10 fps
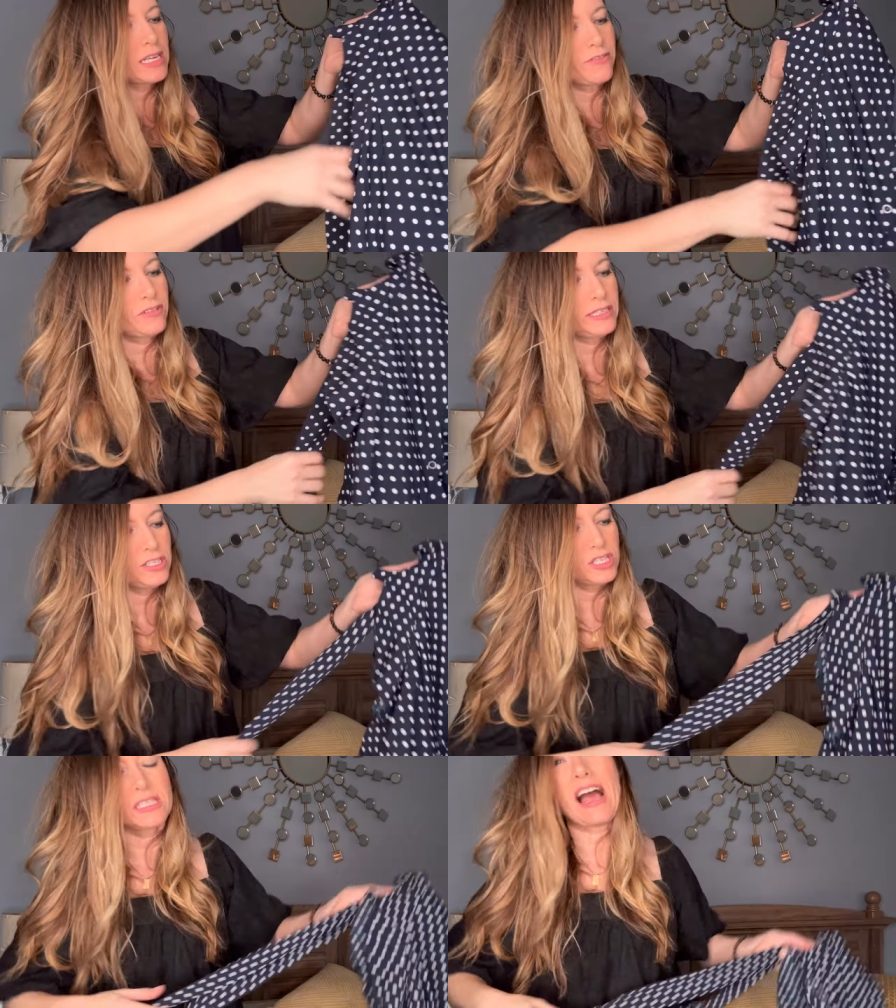definitely
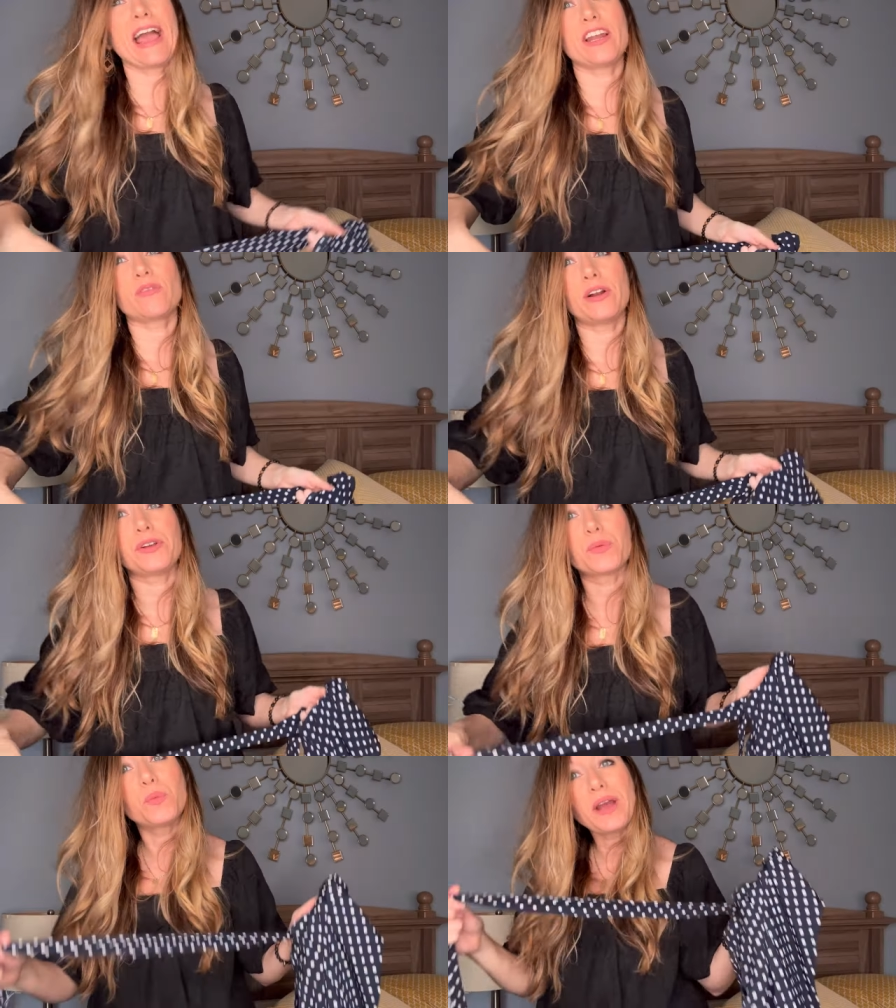just tie it around
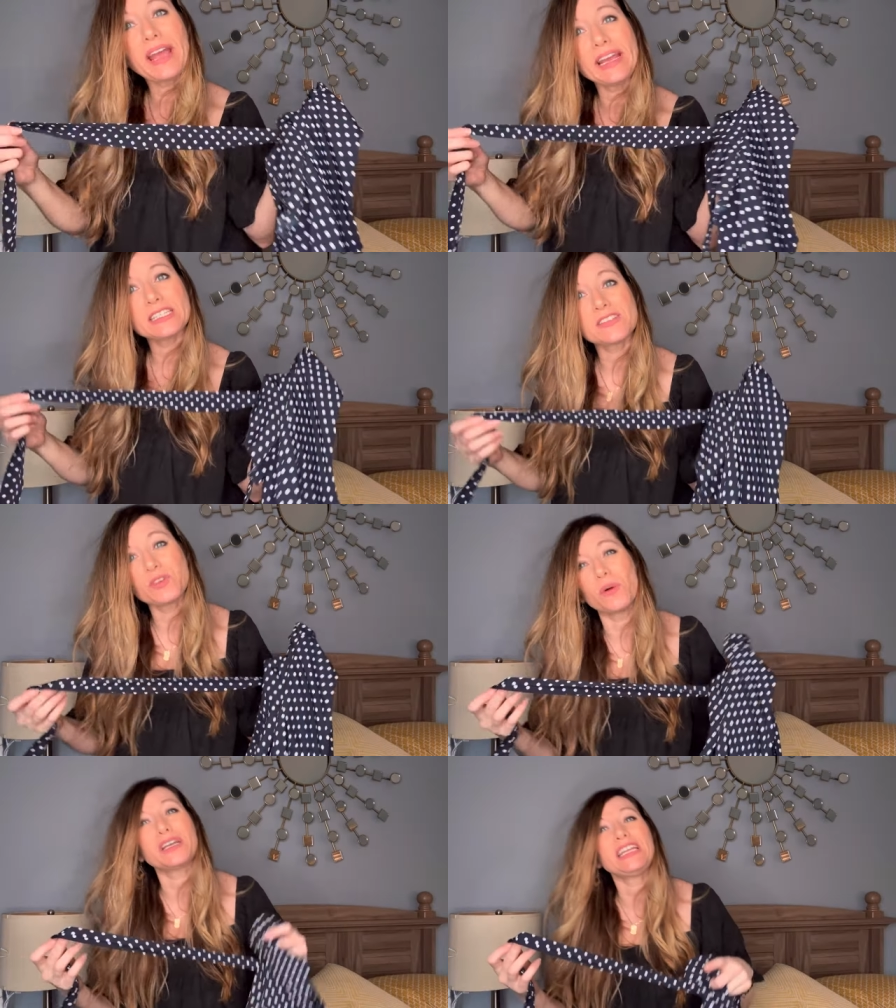your waist. If
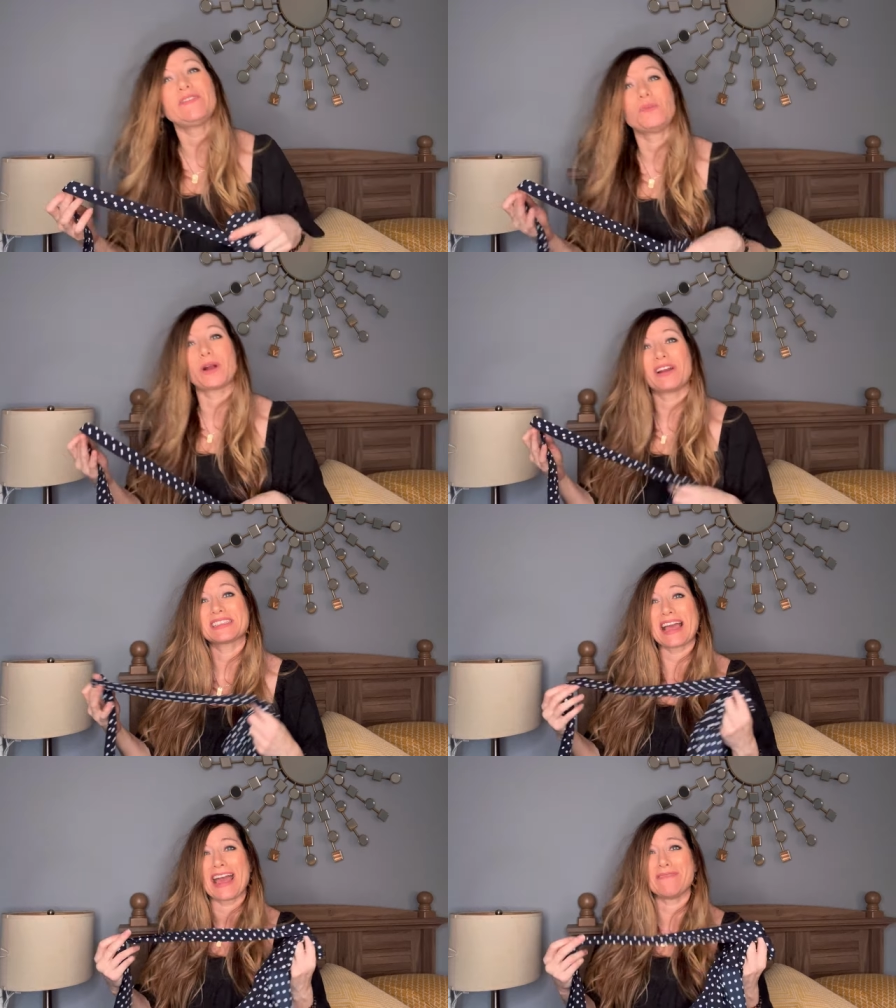you wanted to even wear it as
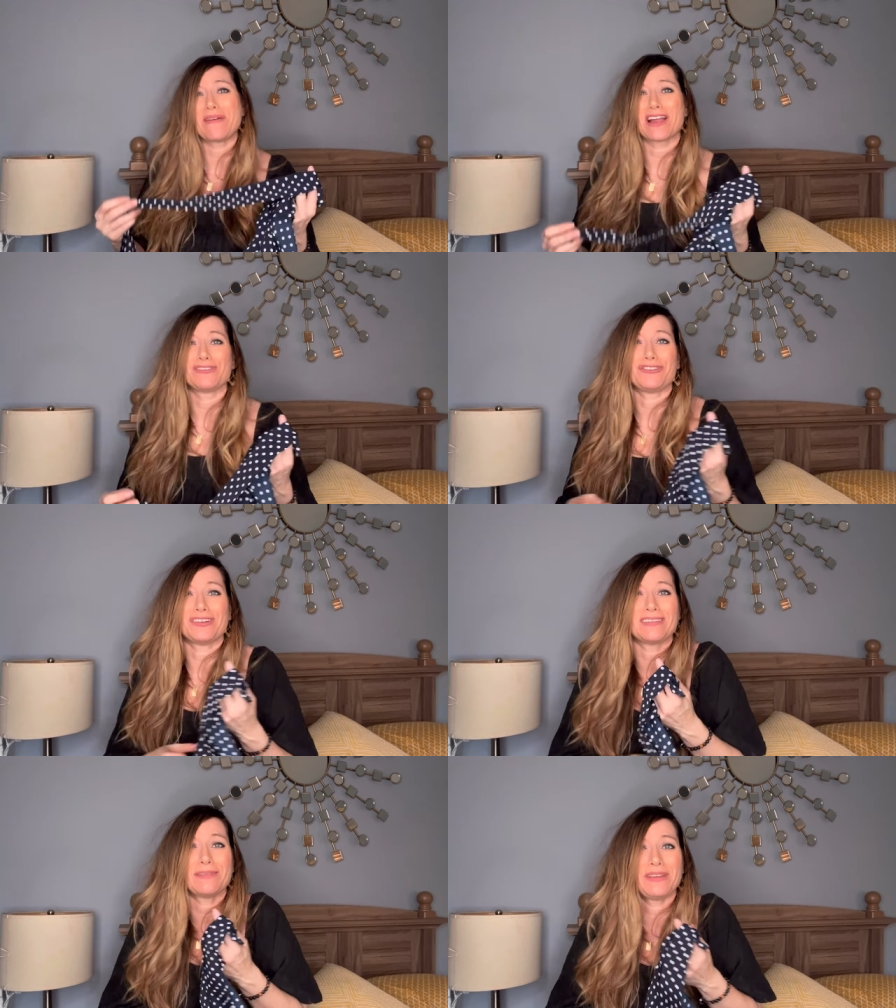a headband, you
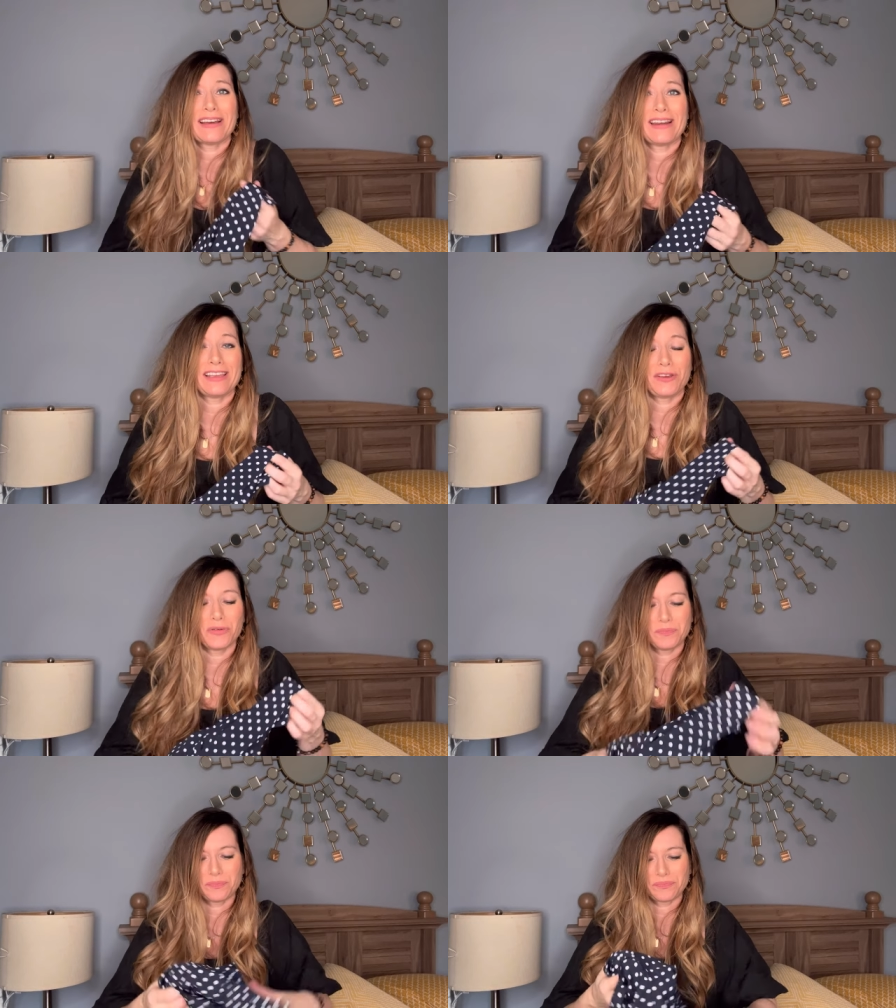could. That'd be kind of cute.
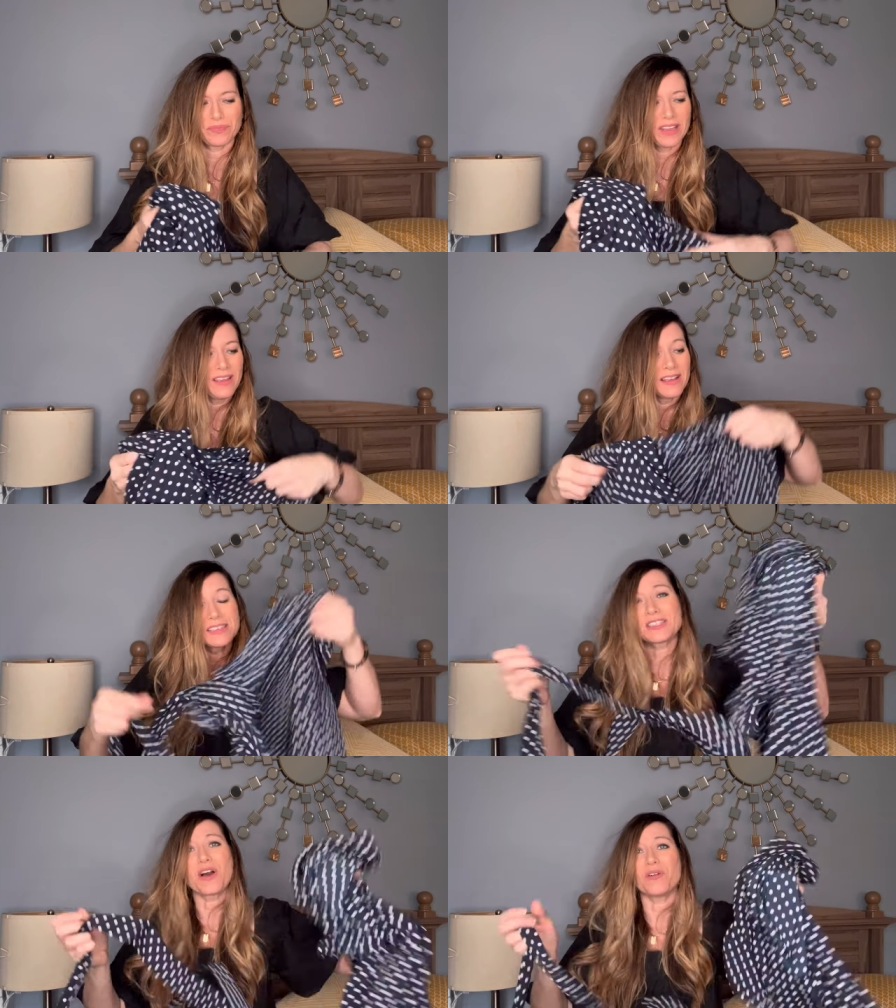
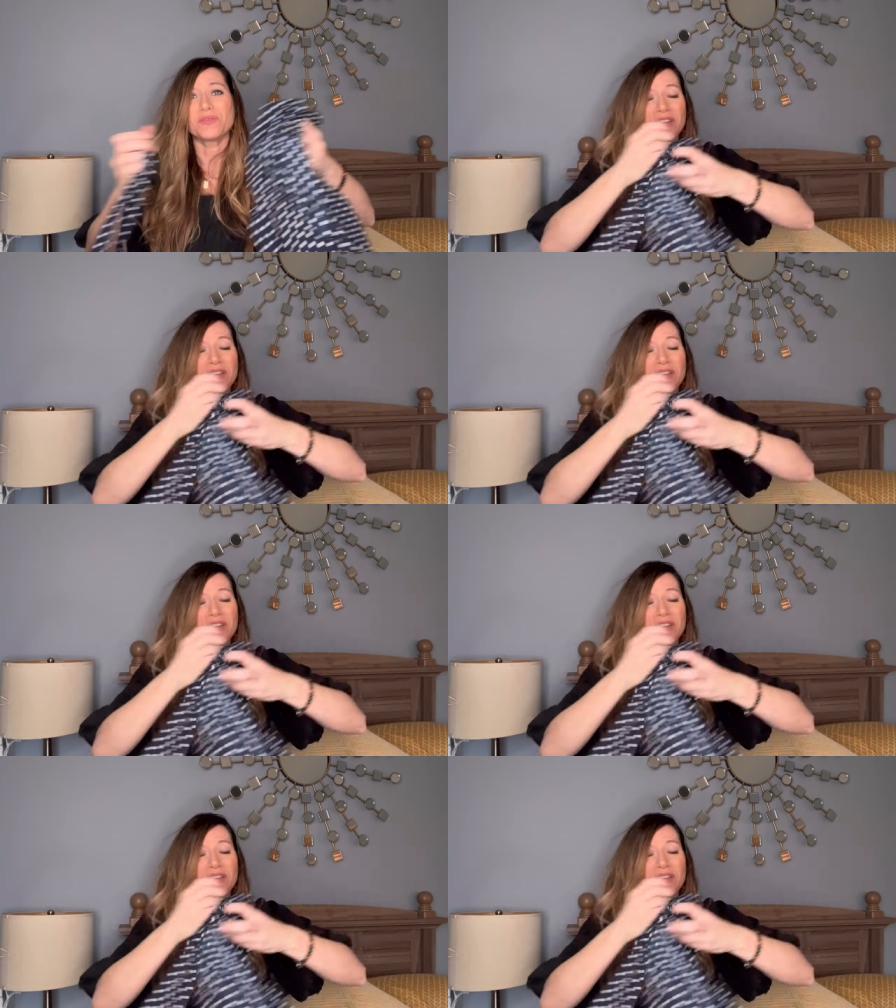So